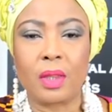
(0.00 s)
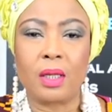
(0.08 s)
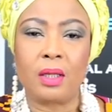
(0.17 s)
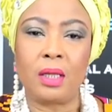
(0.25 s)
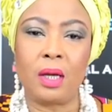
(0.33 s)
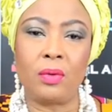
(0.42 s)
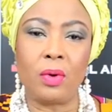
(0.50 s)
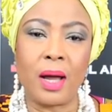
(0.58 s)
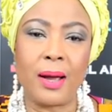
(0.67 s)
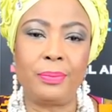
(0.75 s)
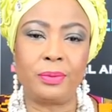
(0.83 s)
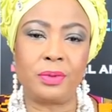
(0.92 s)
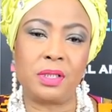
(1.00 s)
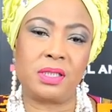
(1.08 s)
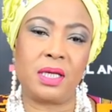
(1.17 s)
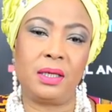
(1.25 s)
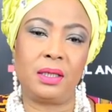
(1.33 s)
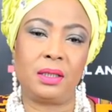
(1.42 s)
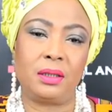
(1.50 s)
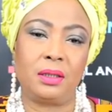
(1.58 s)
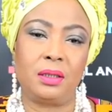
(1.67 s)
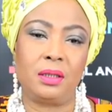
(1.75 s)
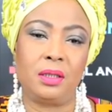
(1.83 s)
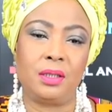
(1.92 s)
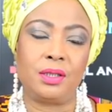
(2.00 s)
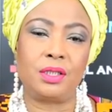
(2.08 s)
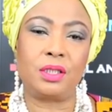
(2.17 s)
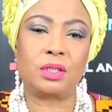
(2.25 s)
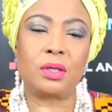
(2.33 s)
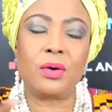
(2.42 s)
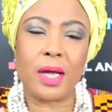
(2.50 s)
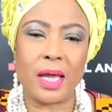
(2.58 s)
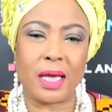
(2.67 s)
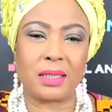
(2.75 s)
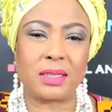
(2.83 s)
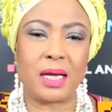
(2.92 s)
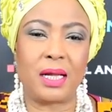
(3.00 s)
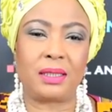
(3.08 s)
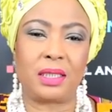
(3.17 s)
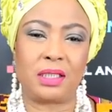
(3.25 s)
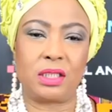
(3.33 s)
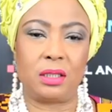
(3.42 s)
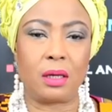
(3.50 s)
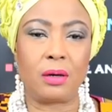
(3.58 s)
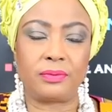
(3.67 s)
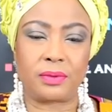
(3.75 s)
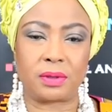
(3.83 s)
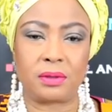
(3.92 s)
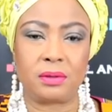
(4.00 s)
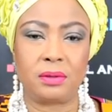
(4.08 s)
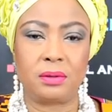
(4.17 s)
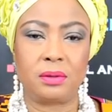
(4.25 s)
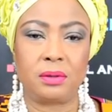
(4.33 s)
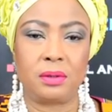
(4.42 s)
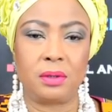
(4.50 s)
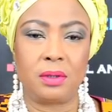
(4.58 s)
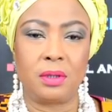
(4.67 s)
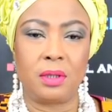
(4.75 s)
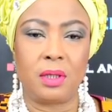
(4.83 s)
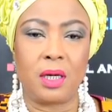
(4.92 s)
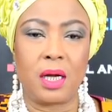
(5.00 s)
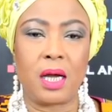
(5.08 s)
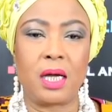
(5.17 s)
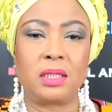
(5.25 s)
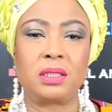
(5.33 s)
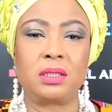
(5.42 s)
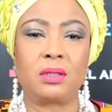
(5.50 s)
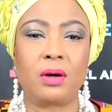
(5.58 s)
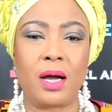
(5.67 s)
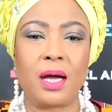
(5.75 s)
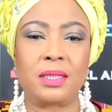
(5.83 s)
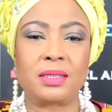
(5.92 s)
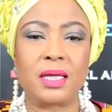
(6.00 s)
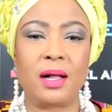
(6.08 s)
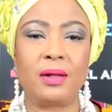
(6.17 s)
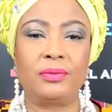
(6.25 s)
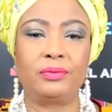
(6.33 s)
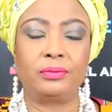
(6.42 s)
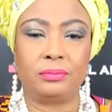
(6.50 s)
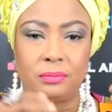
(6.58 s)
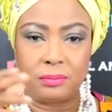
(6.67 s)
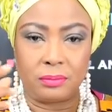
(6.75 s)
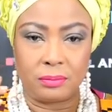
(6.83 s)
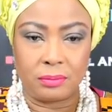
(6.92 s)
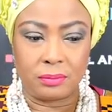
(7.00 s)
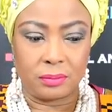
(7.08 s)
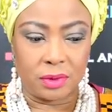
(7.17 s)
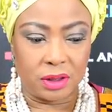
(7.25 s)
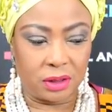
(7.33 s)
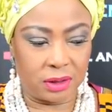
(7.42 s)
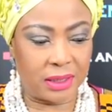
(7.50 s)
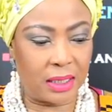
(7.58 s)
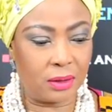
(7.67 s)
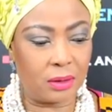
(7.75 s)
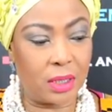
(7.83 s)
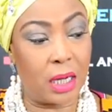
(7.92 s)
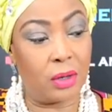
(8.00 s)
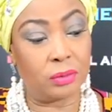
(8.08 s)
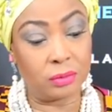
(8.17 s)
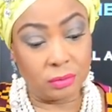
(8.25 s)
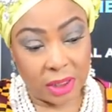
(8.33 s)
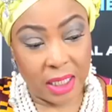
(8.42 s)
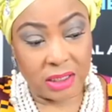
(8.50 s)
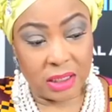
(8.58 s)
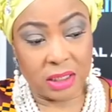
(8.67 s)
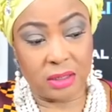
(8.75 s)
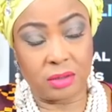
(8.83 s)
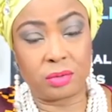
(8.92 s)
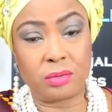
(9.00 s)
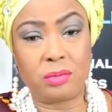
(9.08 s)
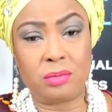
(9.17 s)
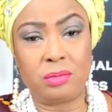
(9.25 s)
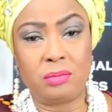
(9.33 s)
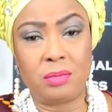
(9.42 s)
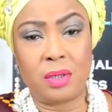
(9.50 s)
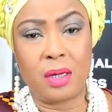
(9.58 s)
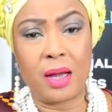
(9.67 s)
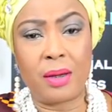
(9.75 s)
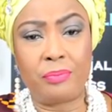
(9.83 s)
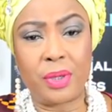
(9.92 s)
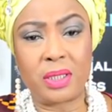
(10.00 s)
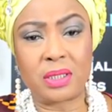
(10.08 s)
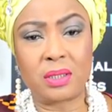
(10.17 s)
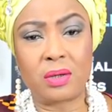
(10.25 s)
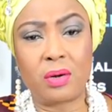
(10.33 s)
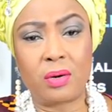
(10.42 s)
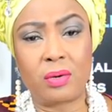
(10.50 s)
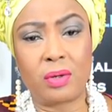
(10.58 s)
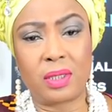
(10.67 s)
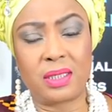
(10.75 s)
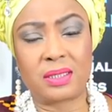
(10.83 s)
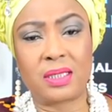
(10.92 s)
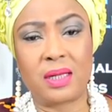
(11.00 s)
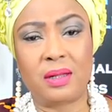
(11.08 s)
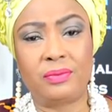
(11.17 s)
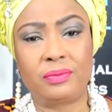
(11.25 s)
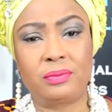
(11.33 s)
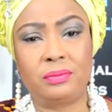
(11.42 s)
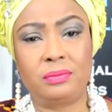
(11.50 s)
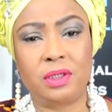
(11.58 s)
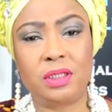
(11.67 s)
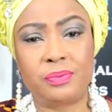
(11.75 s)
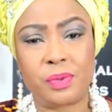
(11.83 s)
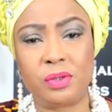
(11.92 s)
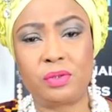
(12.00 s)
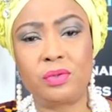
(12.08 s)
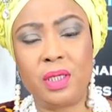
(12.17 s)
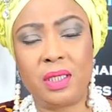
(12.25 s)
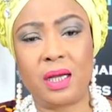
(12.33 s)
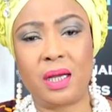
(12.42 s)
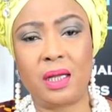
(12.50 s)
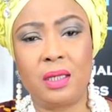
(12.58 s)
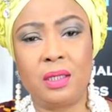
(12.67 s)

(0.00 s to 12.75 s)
And then what happened recently? She saw a hairstyle that she loved. And she got herself, she sat on her own. Yes, she can do her basic cornrow on herself. She's been doing that.